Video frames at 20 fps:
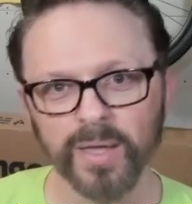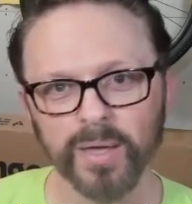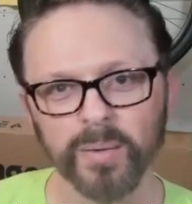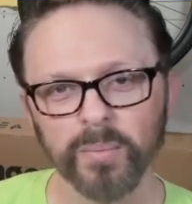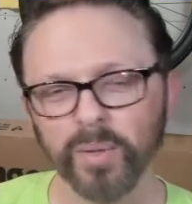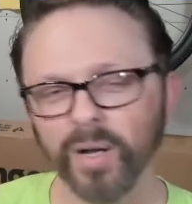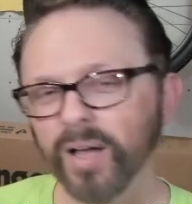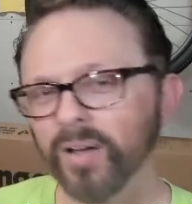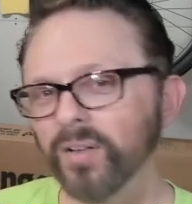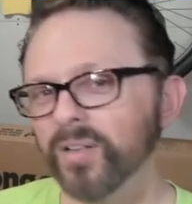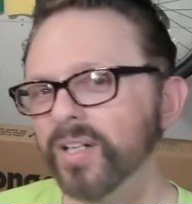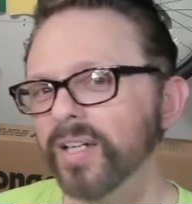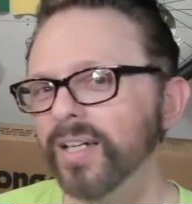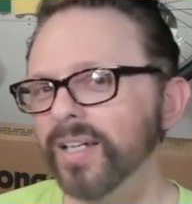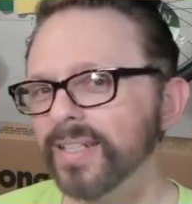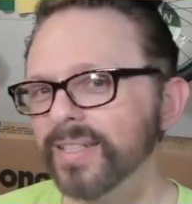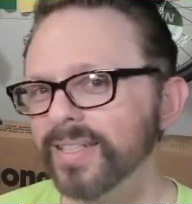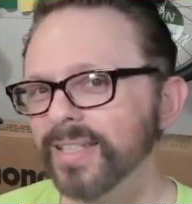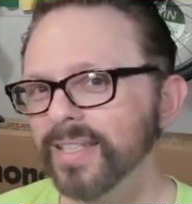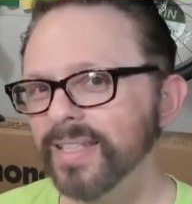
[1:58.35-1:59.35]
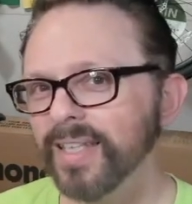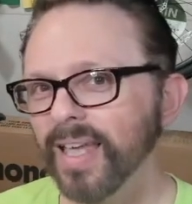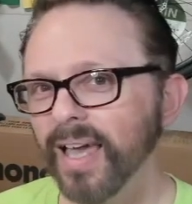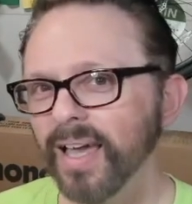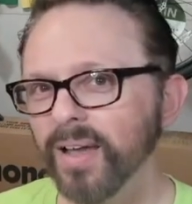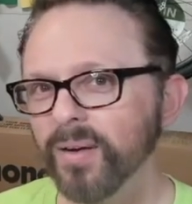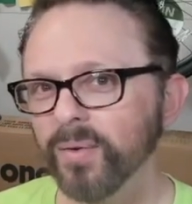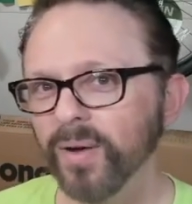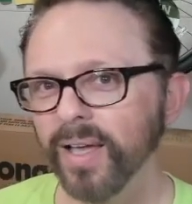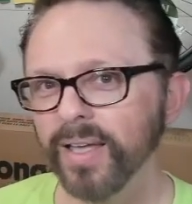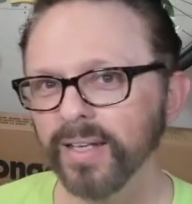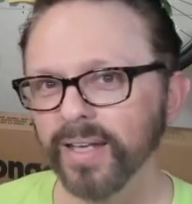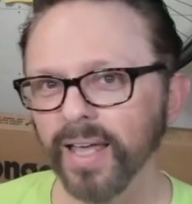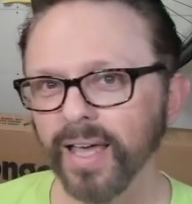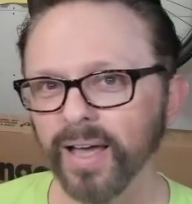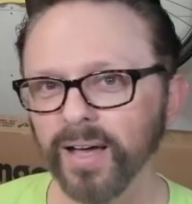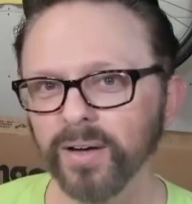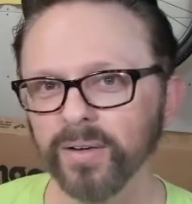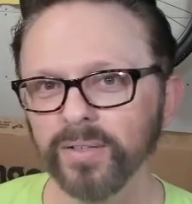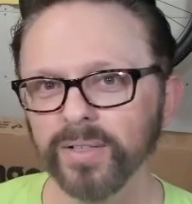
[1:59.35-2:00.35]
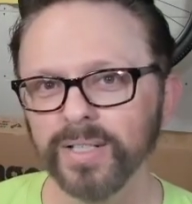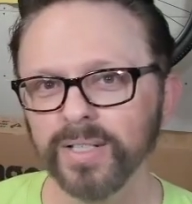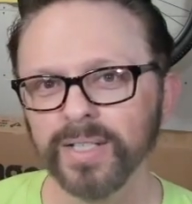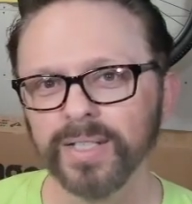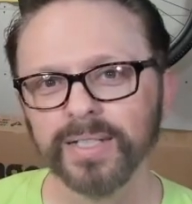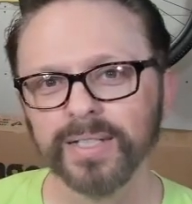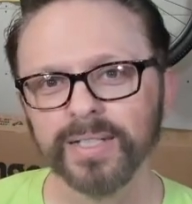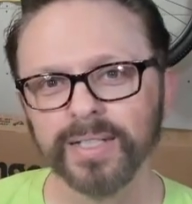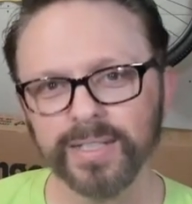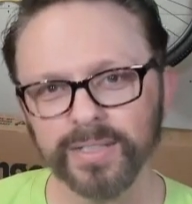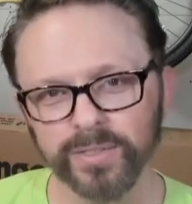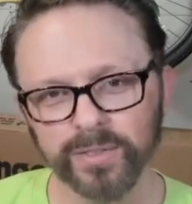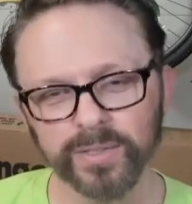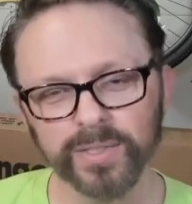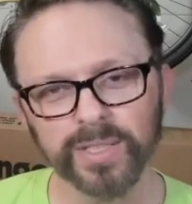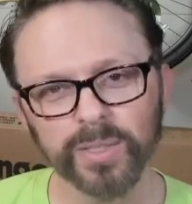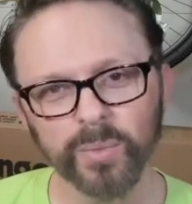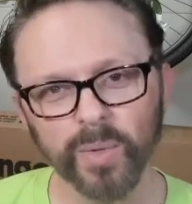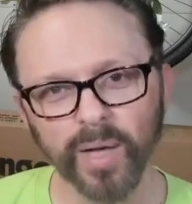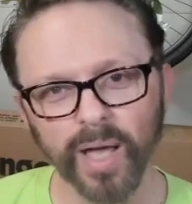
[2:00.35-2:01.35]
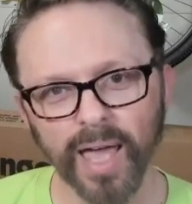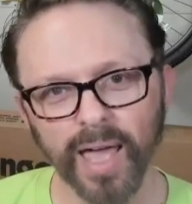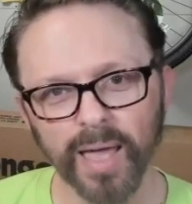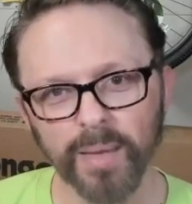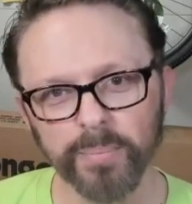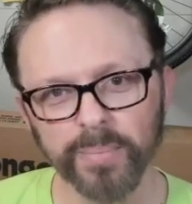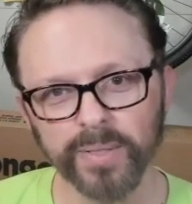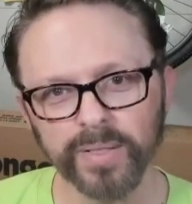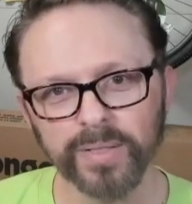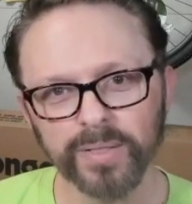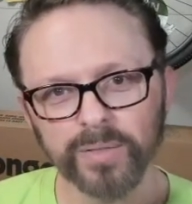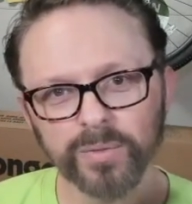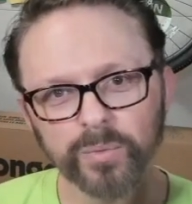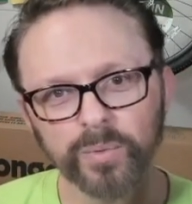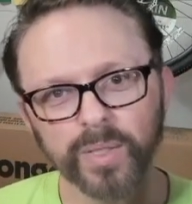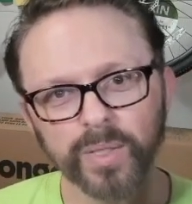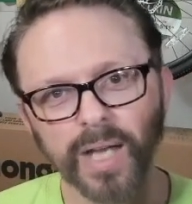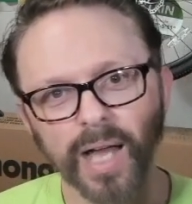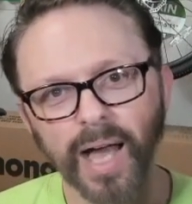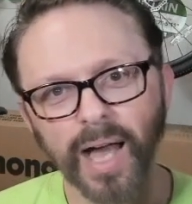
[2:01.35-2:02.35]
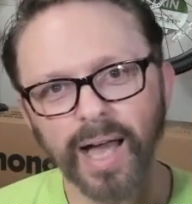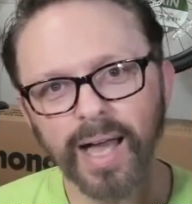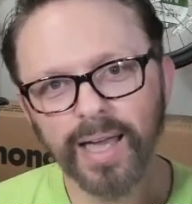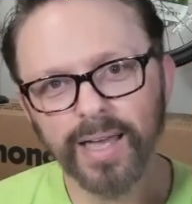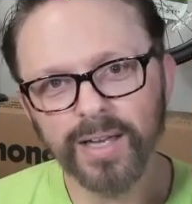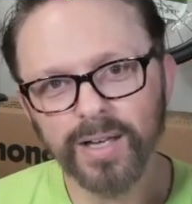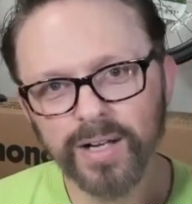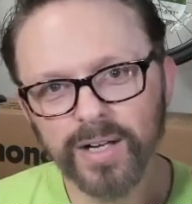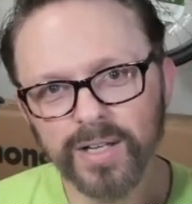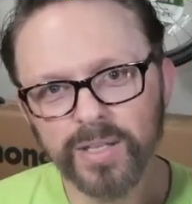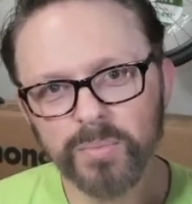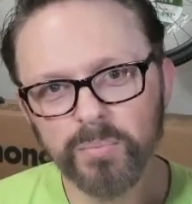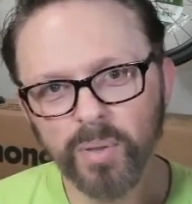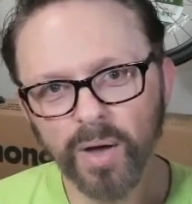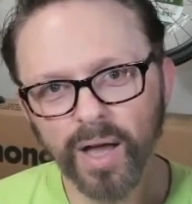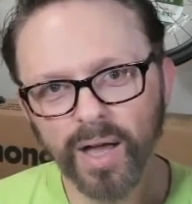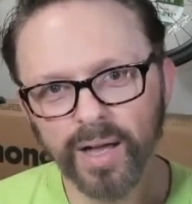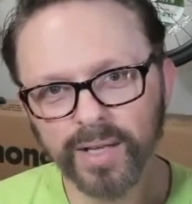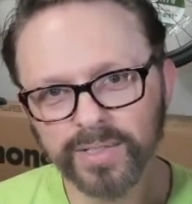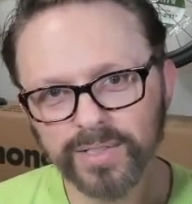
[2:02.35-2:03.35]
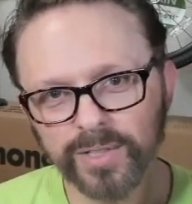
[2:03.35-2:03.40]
But I'll cut to that right now and you'll see what happened when I unboxed